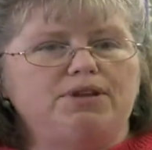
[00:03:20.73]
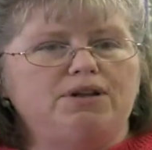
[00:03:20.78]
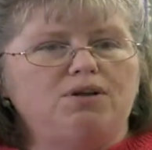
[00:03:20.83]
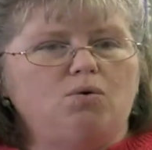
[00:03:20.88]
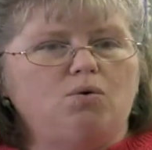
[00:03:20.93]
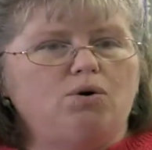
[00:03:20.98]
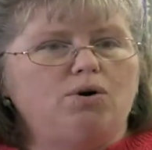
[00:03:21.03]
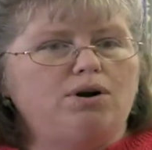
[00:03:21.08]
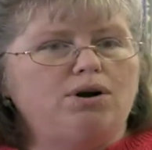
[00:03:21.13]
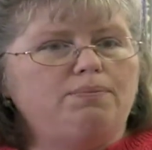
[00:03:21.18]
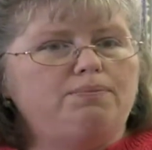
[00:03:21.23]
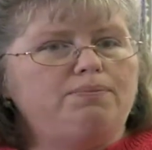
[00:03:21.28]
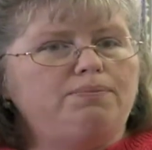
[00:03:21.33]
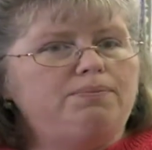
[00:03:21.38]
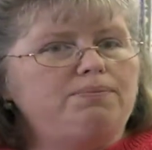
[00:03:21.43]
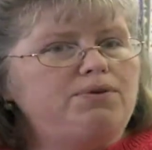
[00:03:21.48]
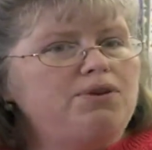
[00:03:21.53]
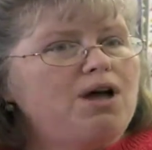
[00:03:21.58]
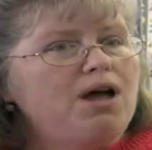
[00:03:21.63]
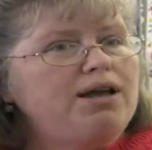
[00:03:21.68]
or
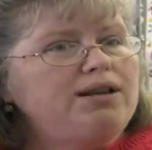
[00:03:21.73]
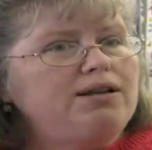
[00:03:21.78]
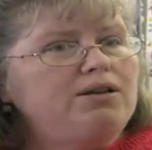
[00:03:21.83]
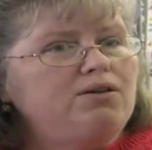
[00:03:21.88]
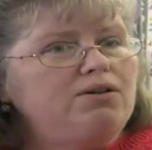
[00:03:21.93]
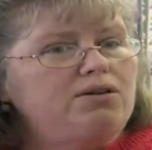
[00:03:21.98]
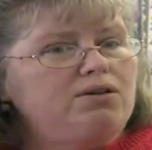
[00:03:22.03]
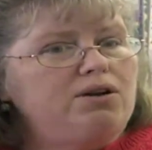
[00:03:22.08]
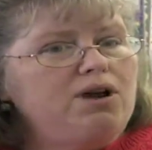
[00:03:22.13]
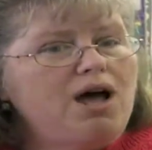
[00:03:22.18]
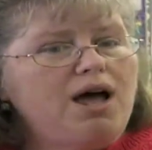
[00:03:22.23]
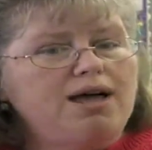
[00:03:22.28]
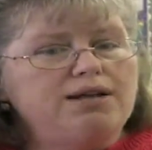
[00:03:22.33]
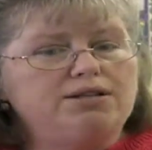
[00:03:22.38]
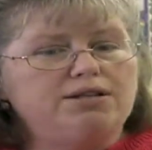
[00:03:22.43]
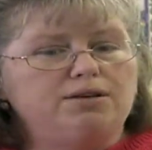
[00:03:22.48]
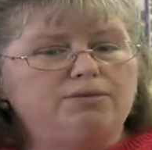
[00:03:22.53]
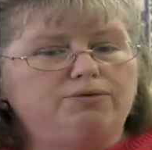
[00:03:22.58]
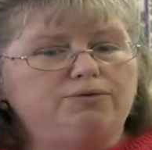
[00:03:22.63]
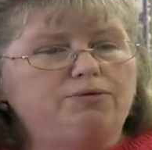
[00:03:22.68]

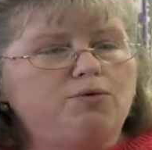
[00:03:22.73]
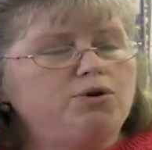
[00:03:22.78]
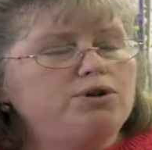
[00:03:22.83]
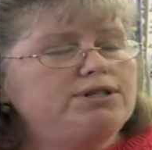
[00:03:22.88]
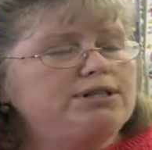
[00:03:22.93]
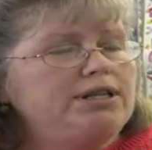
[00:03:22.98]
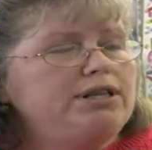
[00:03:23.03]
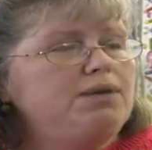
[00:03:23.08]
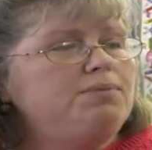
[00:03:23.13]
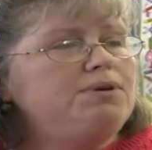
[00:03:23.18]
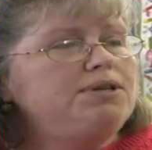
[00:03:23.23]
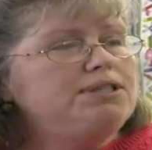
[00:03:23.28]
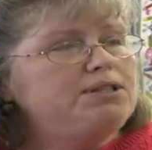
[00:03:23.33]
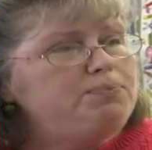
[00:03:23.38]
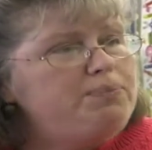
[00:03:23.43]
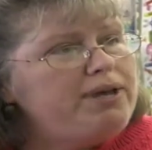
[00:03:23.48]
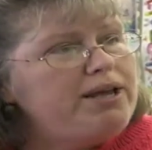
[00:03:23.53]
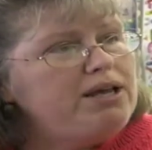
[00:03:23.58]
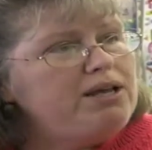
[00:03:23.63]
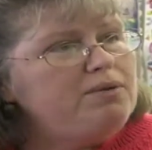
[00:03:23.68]
not forcing them to
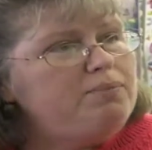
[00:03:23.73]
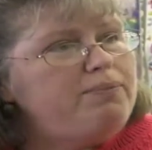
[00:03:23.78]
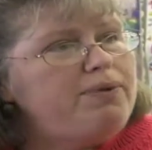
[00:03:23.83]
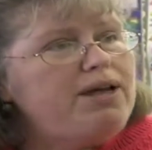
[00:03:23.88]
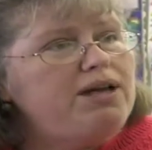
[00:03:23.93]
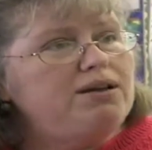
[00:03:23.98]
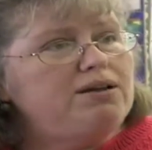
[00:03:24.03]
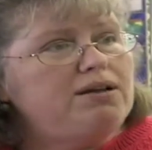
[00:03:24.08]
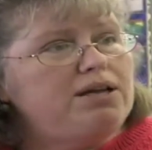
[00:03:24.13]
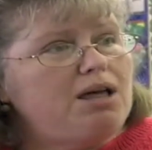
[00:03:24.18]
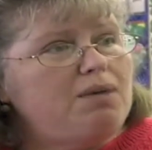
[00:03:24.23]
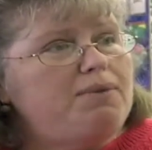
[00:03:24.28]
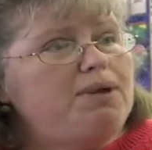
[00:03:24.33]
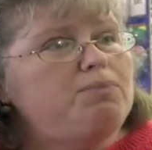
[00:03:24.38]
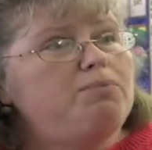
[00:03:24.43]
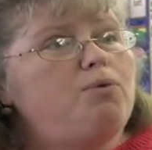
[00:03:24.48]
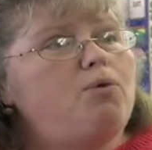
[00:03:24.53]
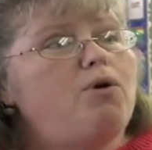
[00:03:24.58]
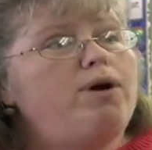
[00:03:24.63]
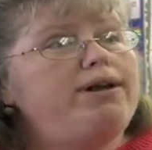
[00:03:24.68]
speak, but come
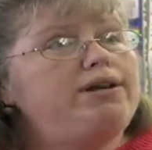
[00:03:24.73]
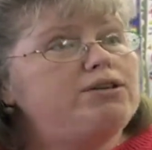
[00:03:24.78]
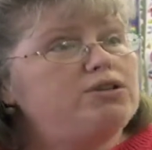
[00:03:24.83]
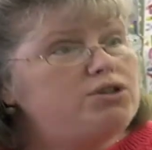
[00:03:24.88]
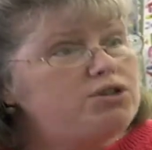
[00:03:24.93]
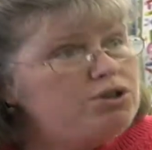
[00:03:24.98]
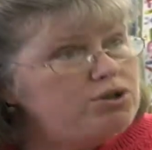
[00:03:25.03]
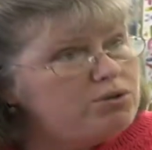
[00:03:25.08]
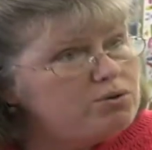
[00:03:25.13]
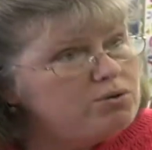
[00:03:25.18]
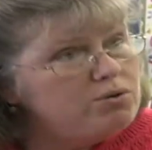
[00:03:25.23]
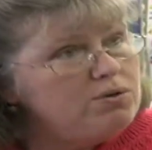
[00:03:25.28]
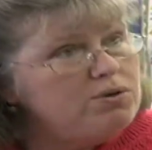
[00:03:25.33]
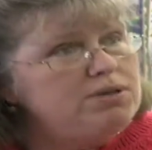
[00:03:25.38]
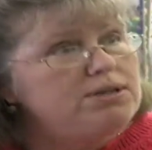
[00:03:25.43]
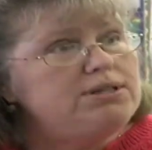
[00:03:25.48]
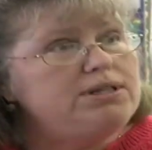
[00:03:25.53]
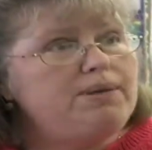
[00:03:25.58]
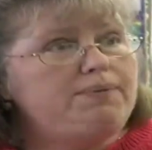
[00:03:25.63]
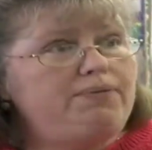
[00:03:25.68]
and point to
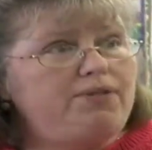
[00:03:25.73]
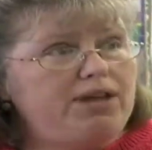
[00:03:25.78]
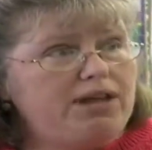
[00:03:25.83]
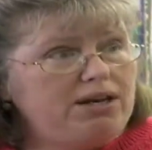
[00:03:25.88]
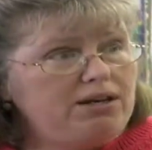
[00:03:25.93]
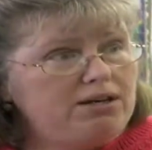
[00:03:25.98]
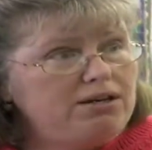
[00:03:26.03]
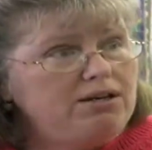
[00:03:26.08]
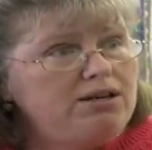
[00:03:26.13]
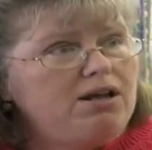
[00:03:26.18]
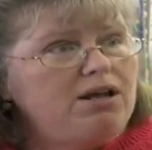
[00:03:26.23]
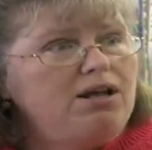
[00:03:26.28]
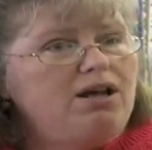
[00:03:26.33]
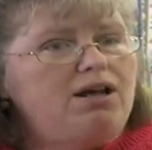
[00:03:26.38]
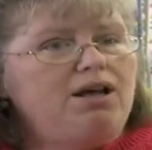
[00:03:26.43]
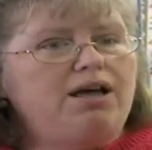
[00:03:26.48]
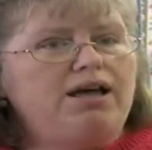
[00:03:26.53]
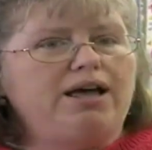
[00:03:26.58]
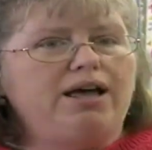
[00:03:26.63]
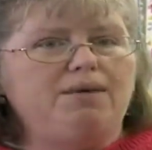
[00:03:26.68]
something.
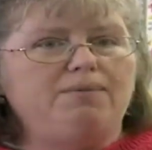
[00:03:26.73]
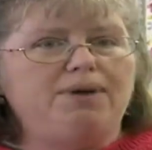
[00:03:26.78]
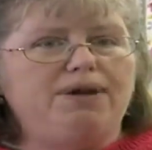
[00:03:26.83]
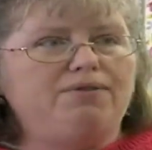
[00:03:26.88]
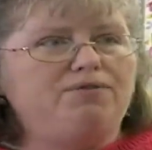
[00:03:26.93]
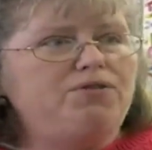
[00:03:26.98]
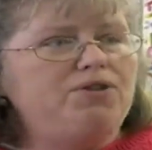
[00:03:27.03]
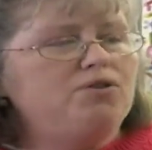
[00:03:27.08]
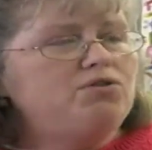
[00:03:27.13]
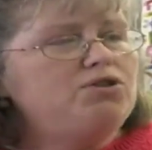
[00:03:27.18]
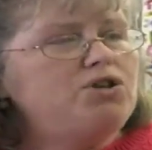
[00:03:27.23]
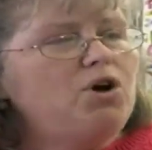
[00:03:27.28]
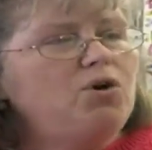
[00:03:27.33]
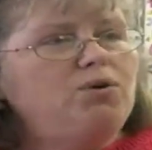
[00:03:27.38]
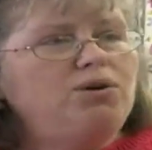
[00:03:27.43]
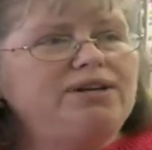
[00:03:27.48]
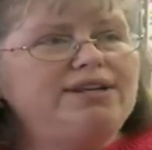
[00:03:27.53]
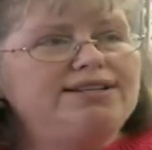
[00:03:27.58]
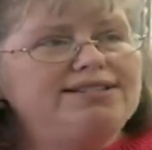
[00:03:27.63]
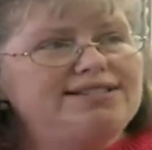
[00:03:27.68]
If they're
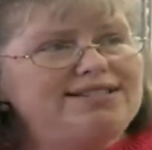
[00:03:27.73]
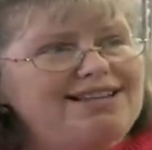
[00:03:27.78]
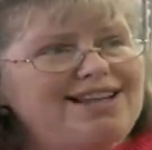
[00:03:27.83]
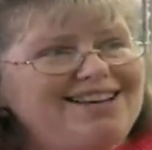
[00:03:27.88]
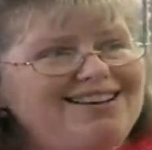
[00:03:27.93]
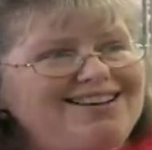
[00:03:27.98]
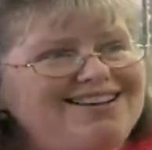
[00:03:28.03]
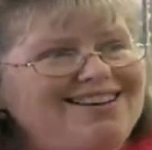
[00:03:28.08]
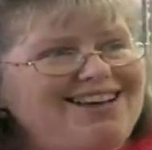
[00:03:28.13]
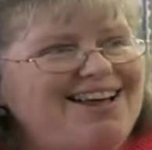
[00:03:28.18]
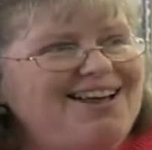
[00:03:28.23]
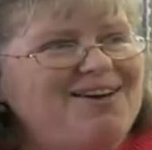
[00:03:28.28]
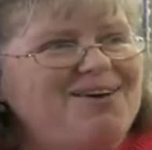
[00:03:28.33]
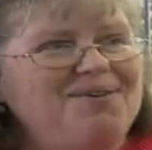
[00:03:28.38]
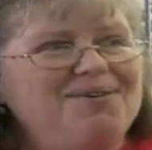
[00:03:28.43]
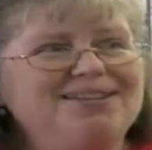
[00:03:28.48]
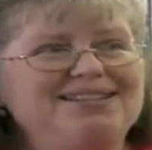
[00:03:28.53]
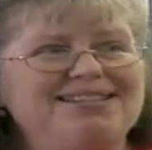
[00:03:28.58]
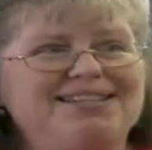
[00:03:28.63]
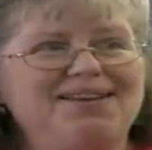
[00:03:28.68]
totally stuck, I
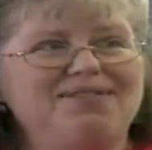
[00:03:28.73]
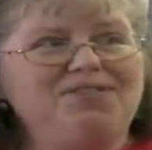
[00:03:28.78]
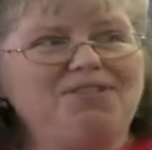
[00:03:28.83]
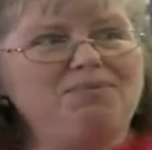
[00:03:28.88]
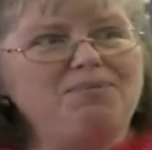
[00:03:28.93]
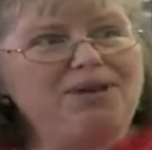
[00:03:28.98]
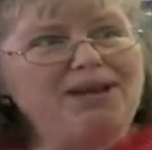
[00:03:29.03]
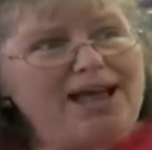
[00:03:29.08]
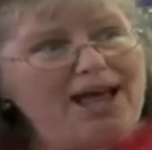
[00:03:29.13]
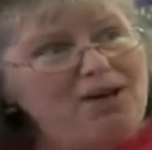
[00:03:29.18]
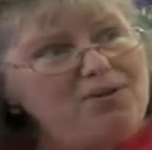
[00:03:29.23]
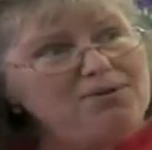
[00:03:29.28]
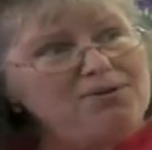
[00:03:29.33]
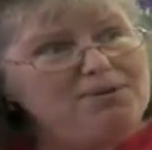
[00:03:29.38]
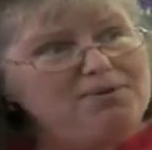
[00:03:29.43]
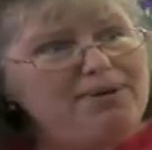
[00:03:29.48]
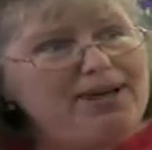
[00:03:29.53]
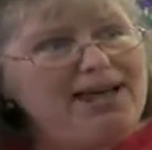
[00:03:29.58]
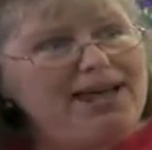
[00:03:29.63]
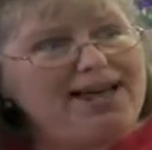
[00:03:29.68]
always give them an out
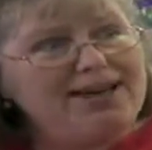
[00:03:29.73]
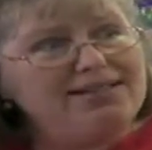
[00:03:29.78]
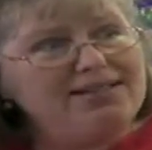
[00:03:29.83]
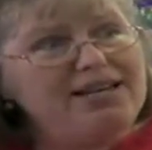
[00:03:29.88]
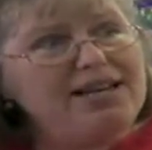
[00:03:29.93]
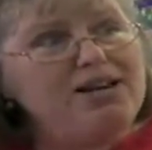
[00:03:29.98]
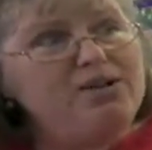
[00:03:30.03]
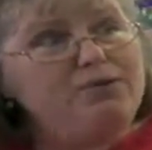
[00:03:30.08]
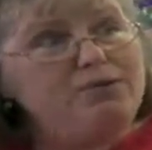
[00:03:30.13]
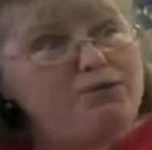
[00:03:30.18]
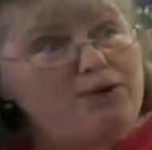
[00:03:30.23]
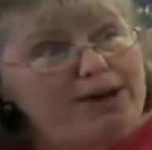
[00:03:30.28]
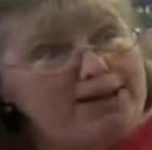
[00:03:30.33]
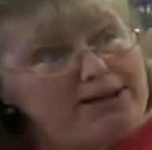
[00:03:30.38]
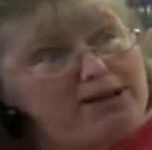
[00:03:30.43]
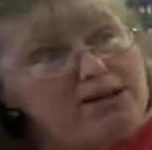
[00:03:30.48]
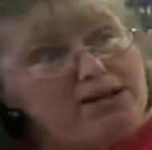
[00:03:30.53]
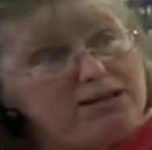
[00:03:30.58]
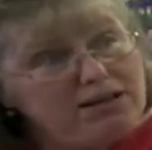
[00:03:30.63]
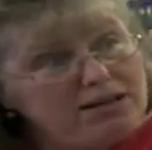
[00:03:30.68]
by asking a
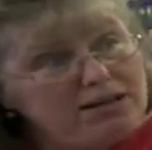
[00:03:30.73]
friend